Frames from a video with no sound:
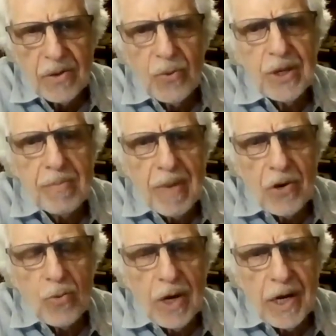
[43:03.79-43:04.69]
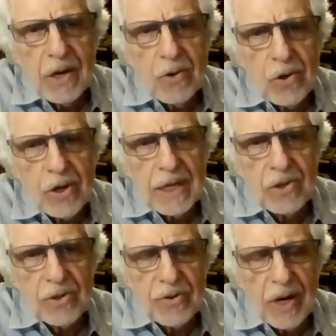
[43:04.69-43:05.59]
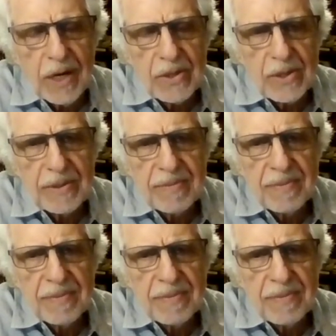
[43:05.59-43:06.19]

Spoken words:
with marijuana or other drugs.